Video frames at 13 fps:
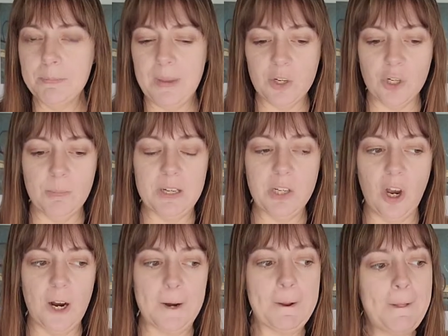measurement
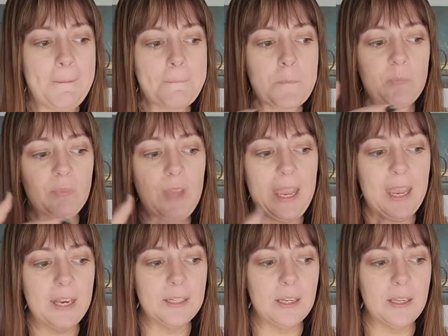are.
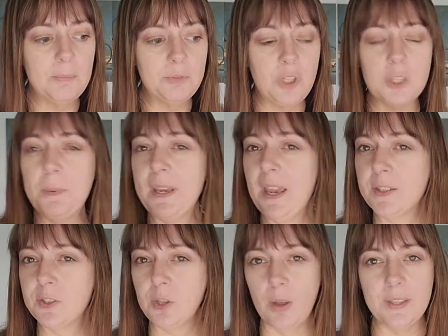And just because
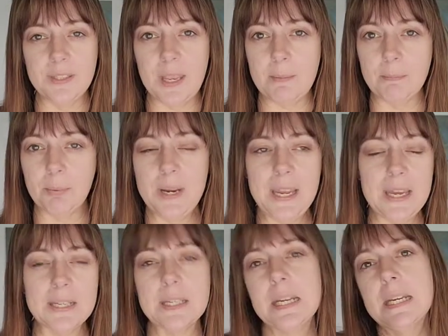it's all the same
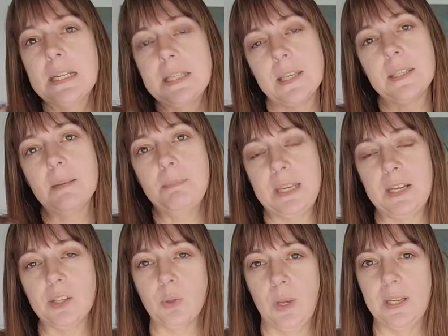brand doesn't mean
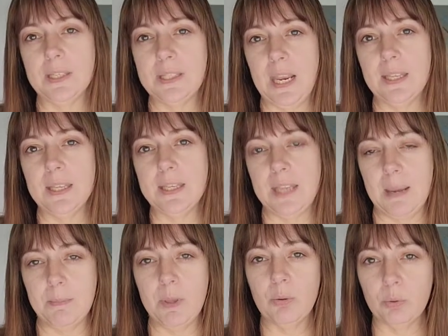it's going to stay the
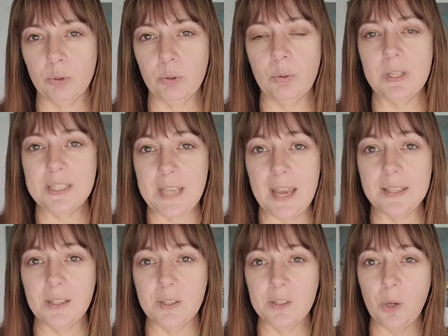same through
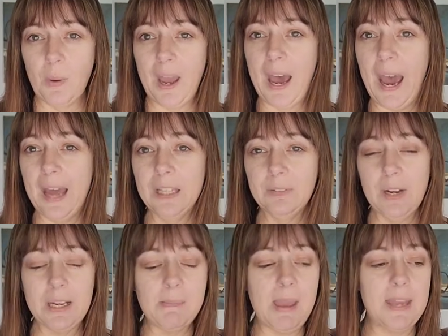sizes. So I highly
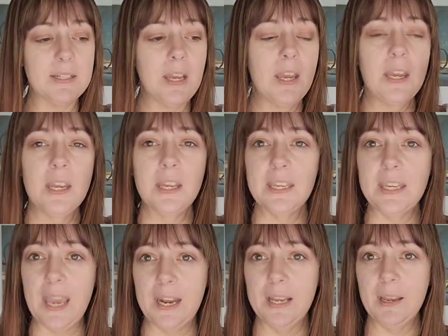recommend
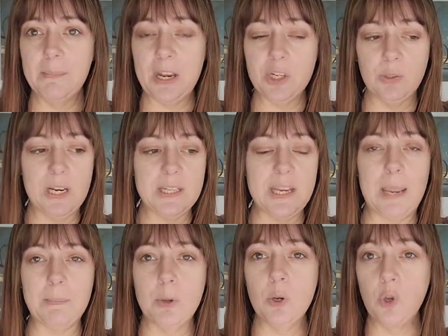getting a measuring
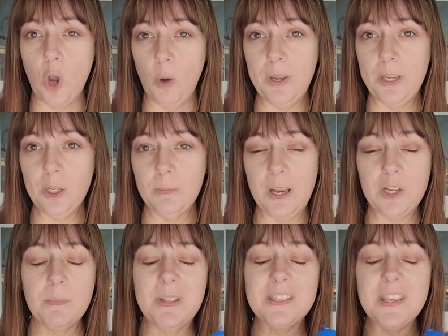tape, knowing your
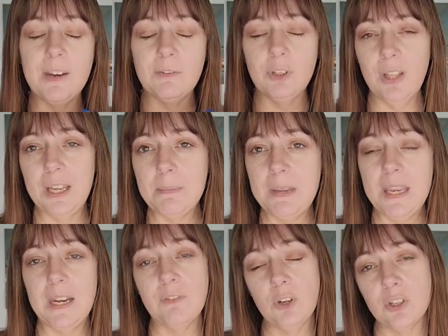measurements, and if you're like me
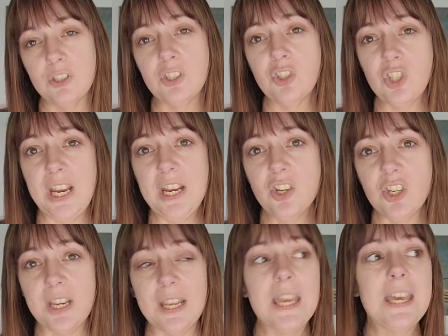and if yours is
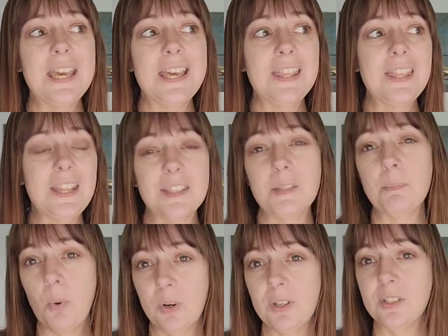changing, then it's
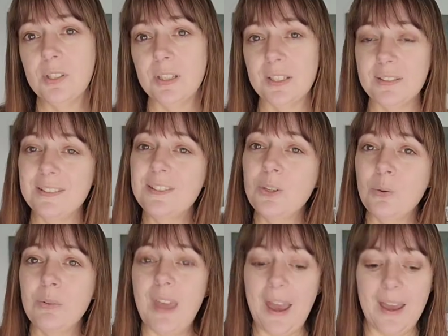important to
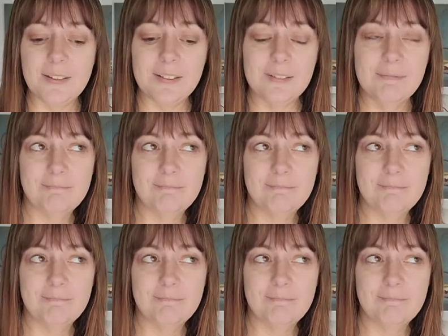do that